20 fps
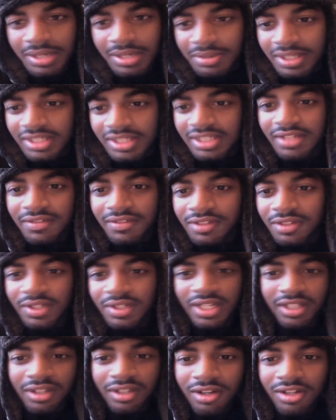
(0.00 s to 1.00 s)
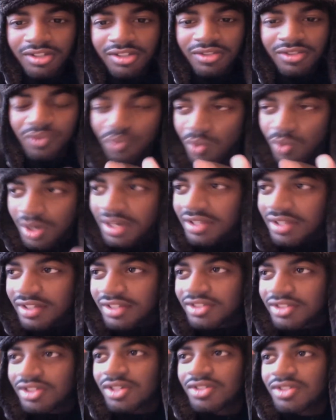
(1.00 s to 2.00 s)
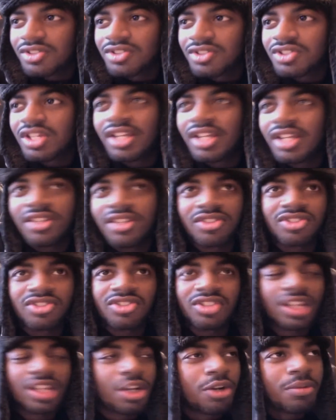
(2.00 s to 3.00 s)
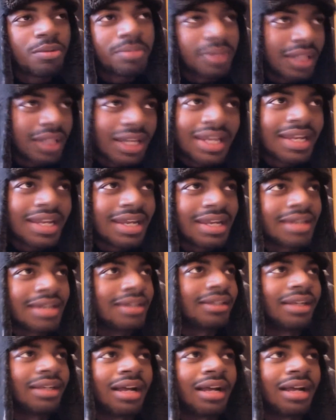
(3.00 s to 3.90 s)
because even though they lost one of their searchers, they can still play.